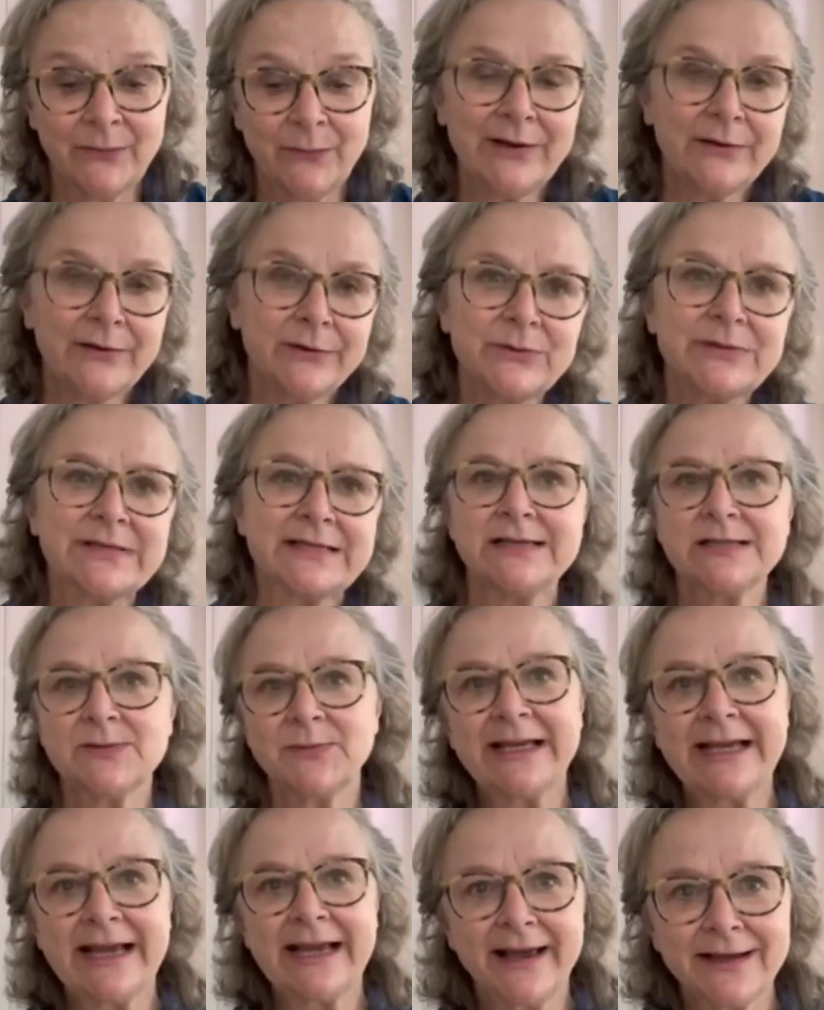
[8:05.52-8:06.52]
Well, who says
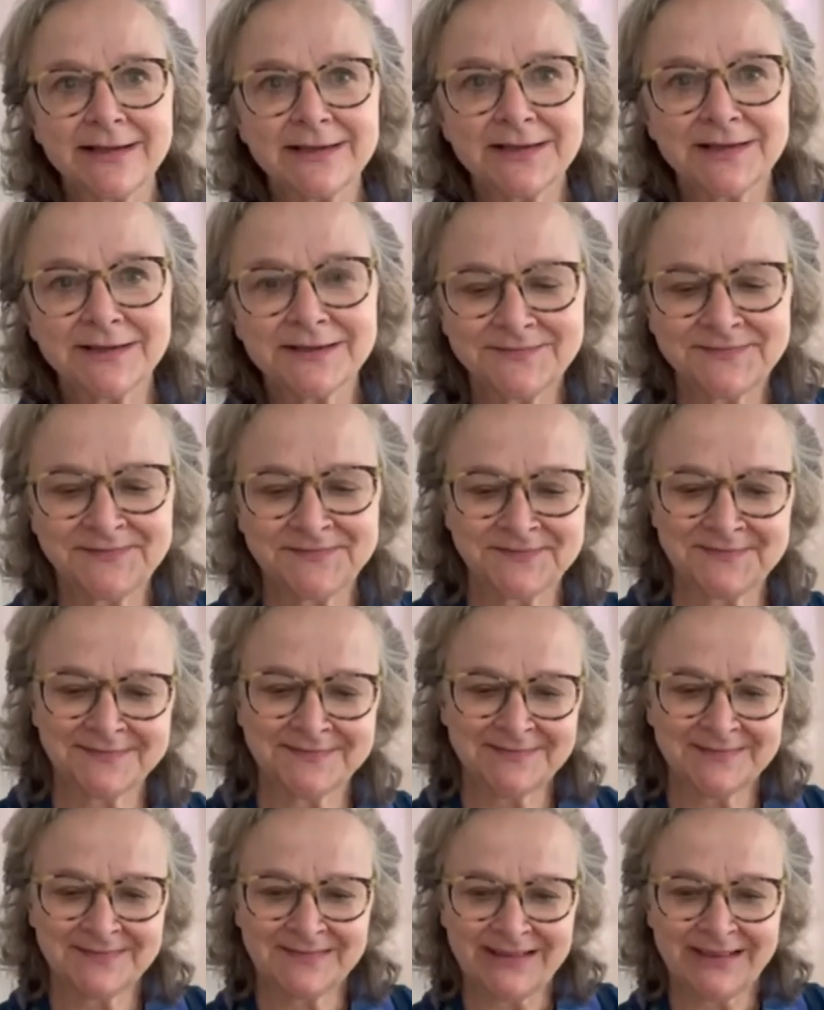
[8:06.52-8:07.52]
we can't?
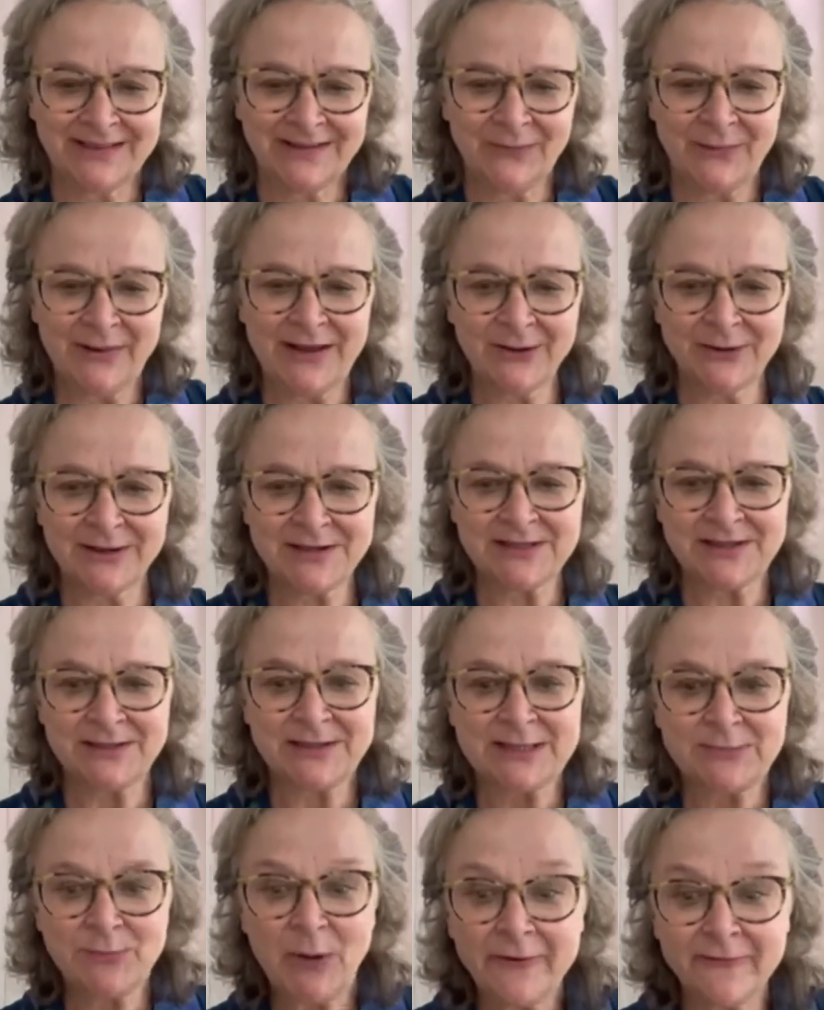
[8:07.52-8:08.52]
Whether it's a
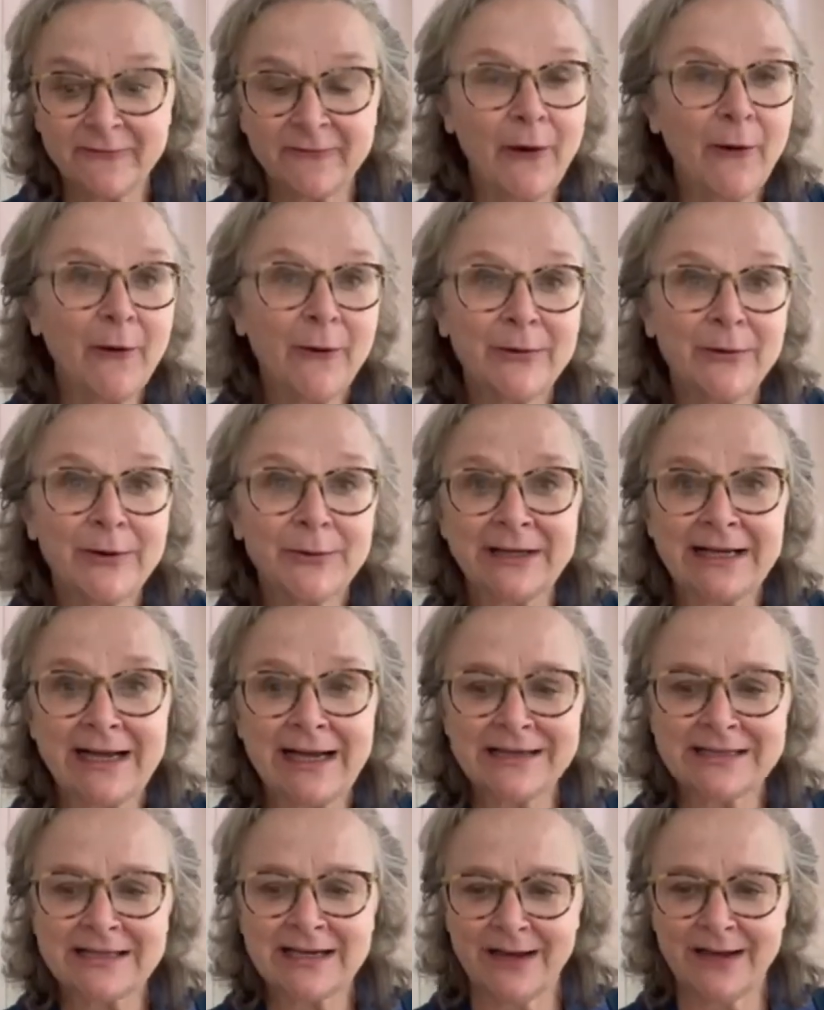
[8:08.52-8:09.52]
smartphone or an
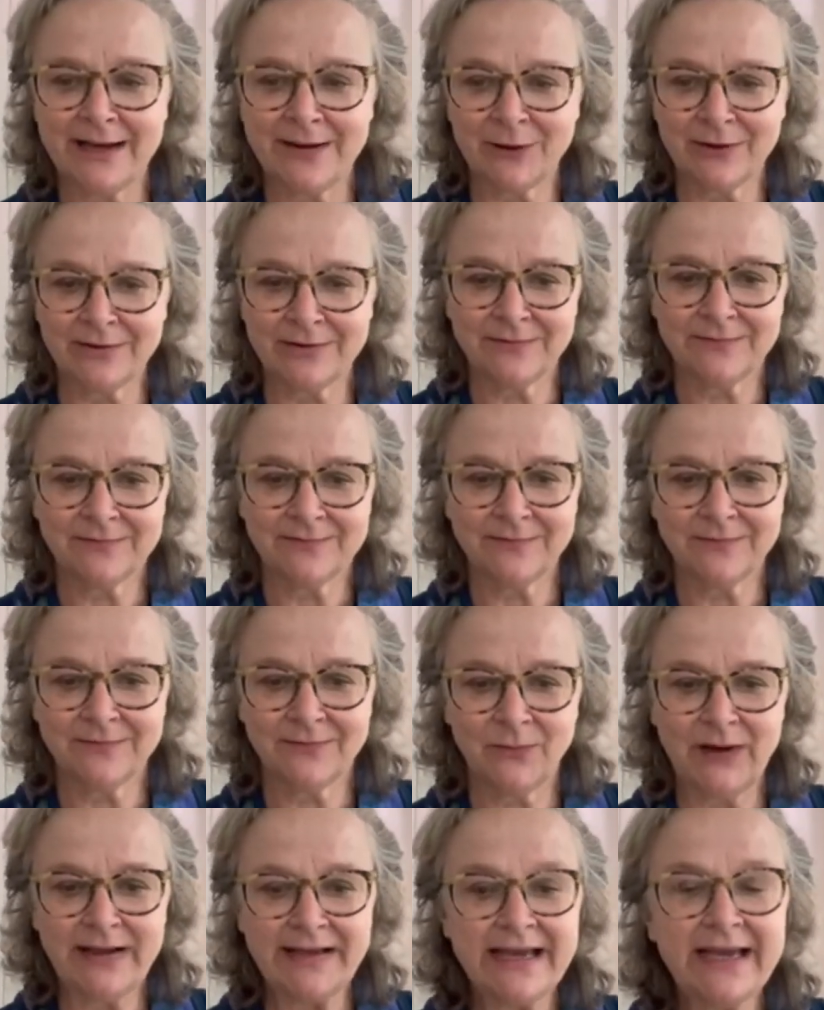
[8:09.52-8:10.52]
egg timer,
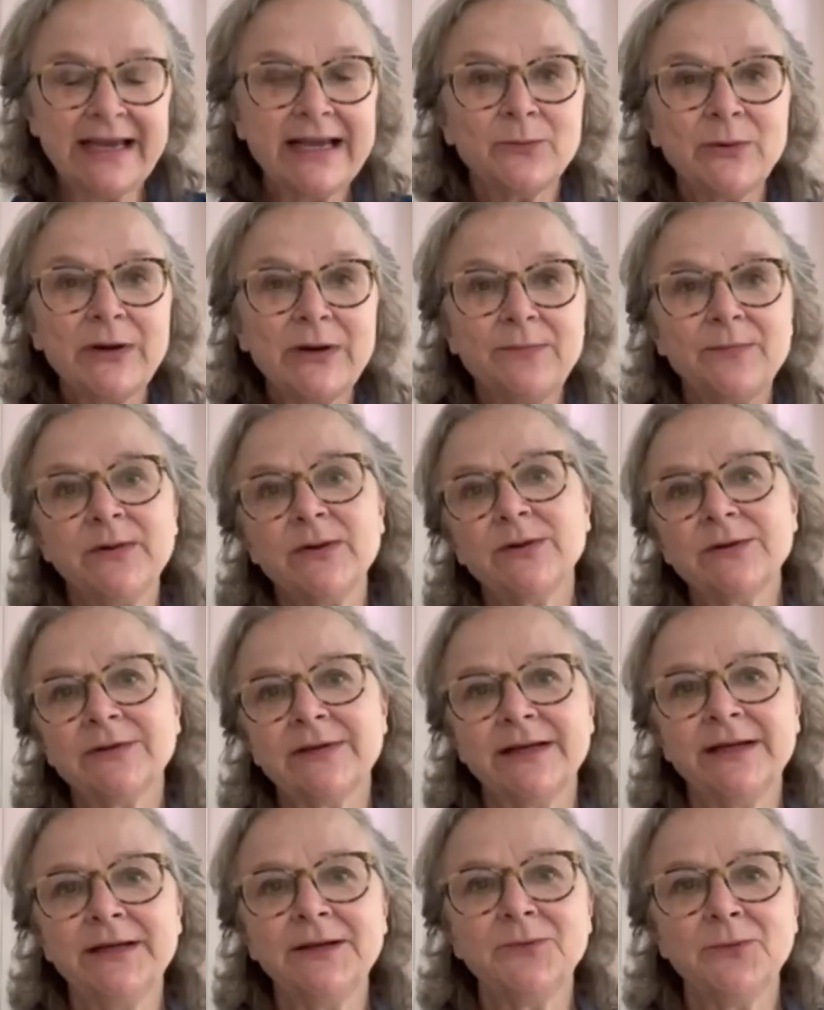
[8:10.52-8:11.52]
why can't we build
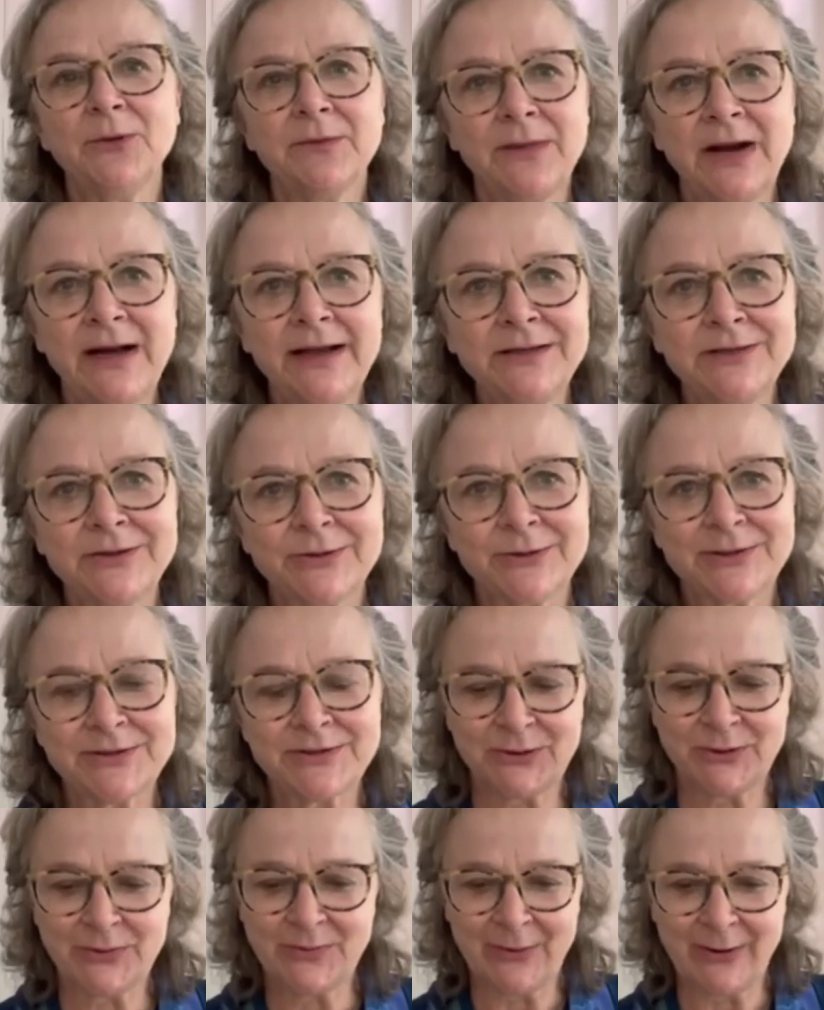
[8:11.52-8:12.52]
in reminders
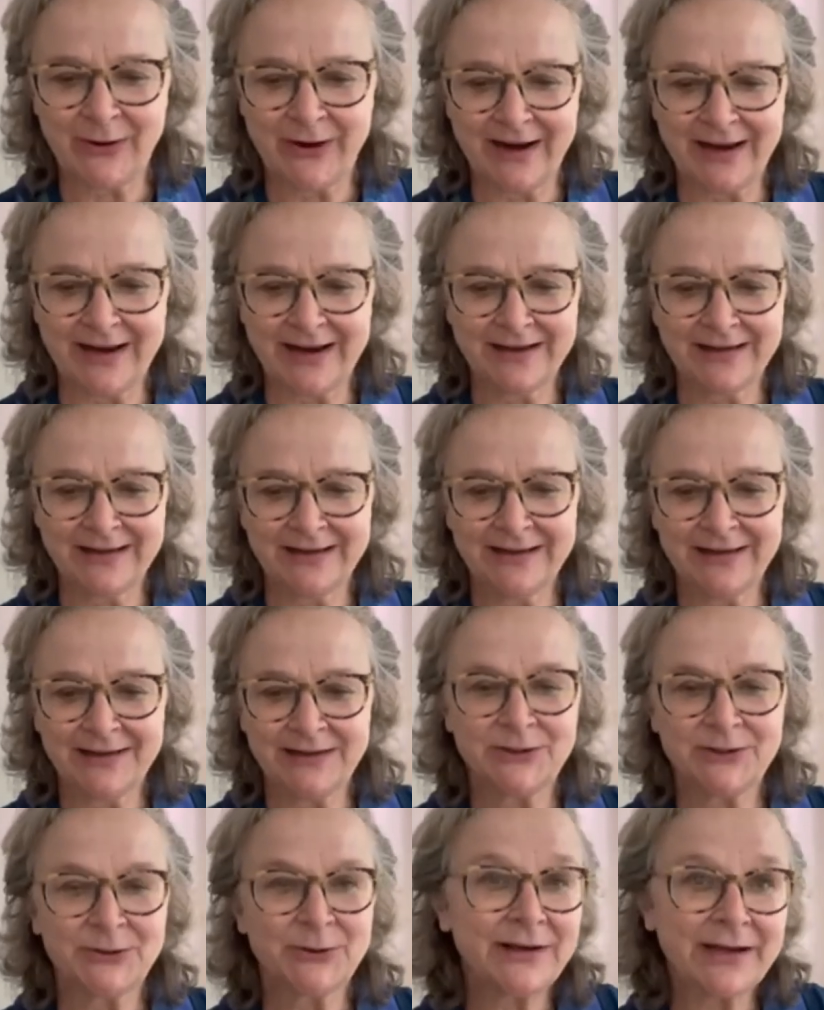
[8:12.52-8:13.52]
to pray
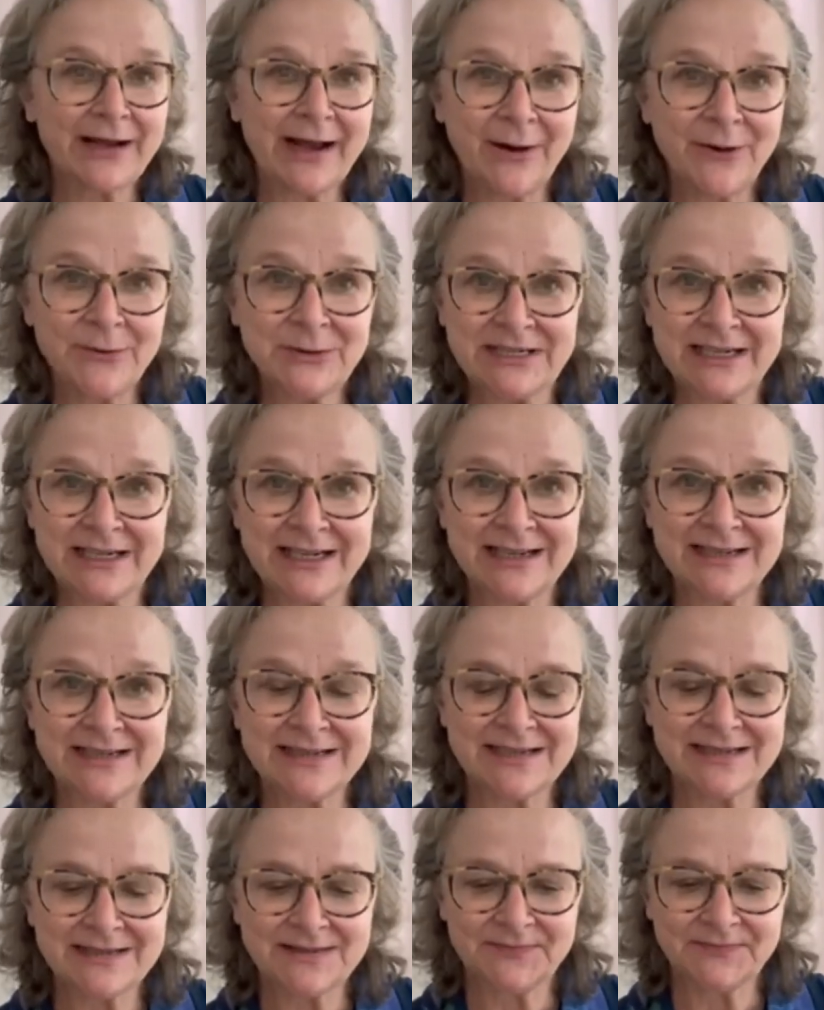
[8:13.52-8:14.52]
during our
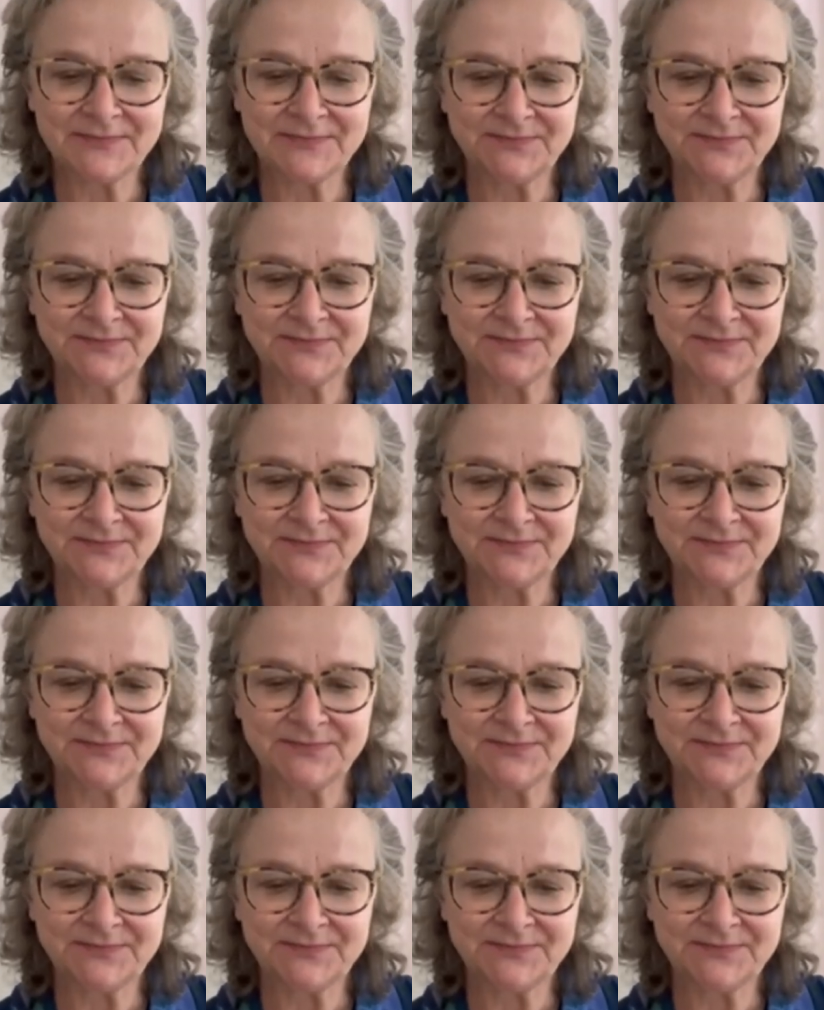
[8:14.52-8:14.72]
days?